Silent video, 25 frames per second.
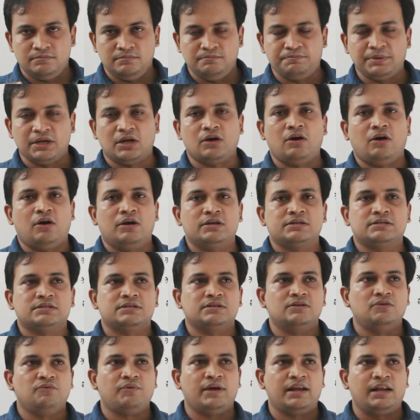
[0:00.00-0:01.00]

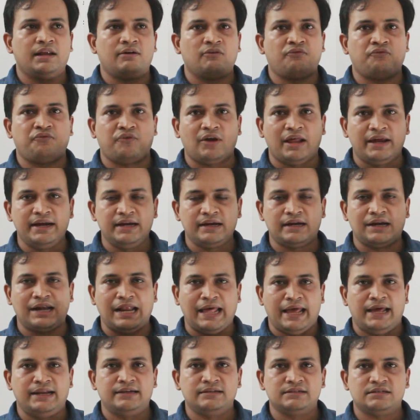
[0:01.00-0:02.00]
Because when a flight
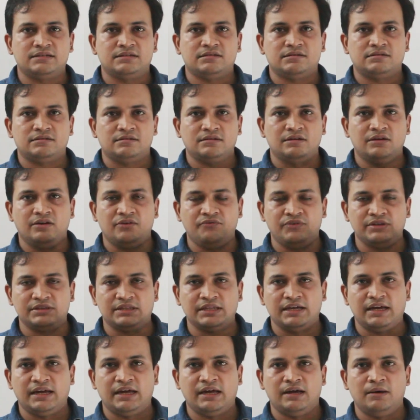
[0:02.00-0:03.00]
lands with
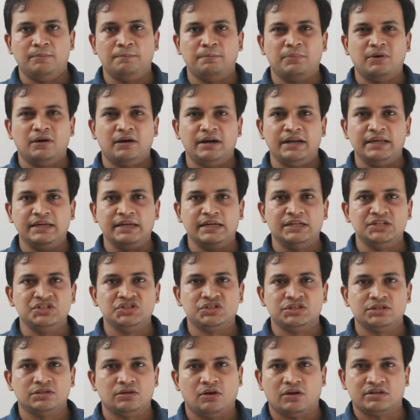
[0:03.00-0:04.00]
a burning
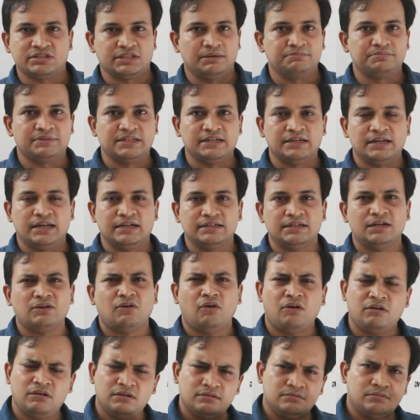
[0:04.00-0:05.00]
engine or something like that,
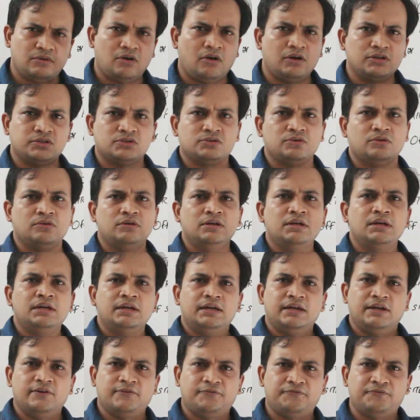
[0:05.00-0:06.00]
or also
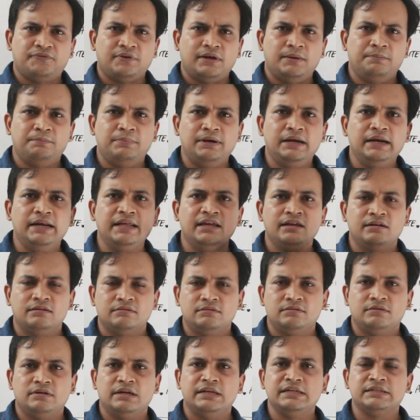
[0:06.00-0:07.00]
if a
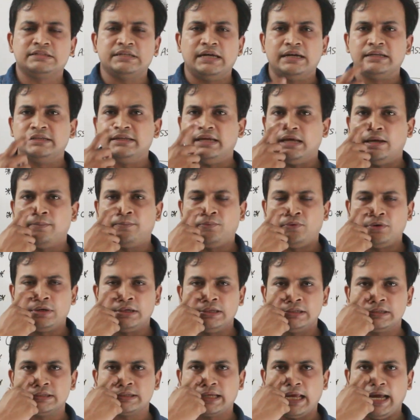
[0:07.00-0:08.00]
building inside the airport
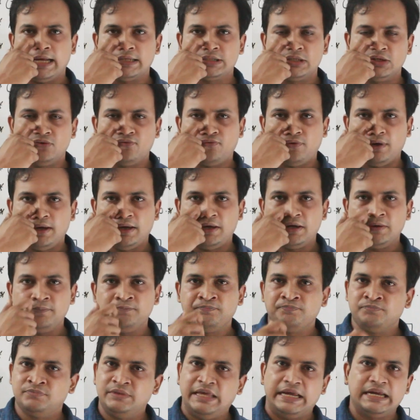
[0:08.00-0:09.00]
is catching
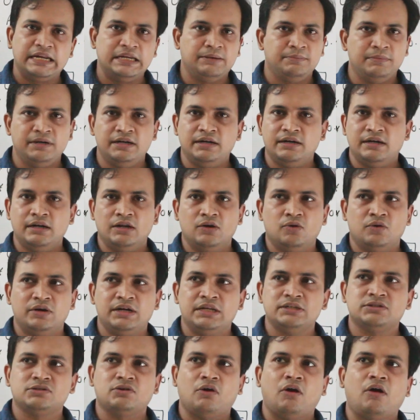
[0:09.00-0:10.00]
fire, they can immediately go.
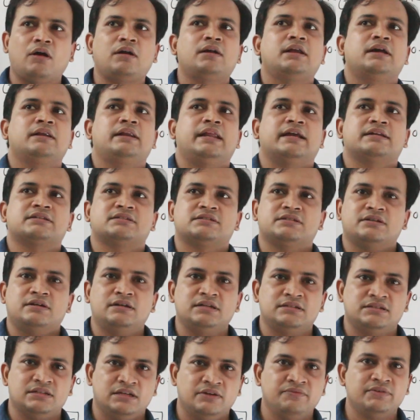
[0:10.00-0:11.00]
It is not an
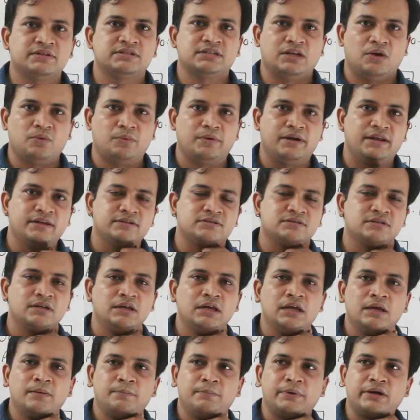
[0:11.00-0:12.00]
external service nowadays,
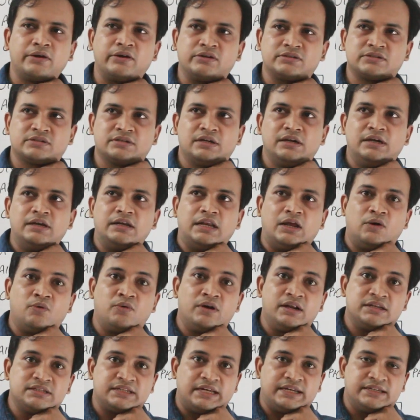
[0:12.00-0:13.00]
because
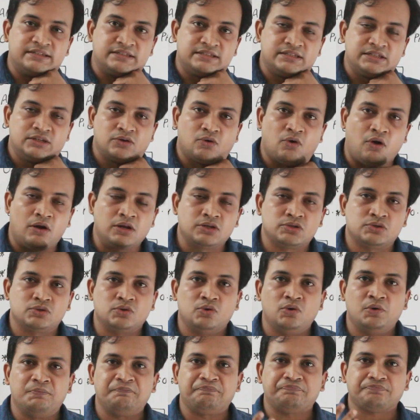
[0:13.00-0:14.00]
nowadays I see
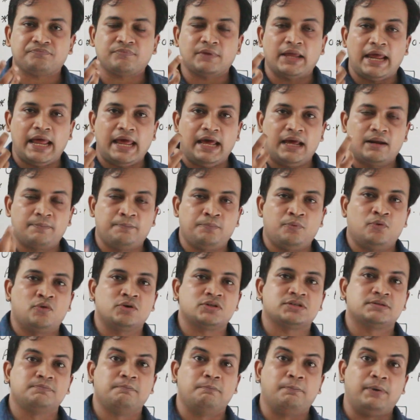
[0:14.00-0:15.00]
also
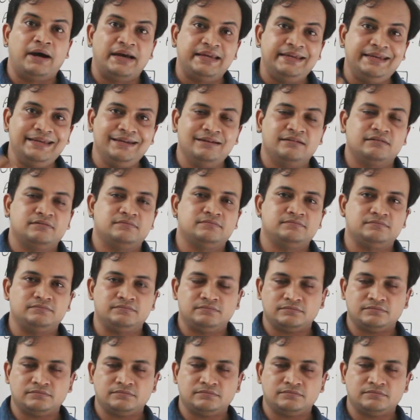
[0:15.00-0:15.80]
airports buying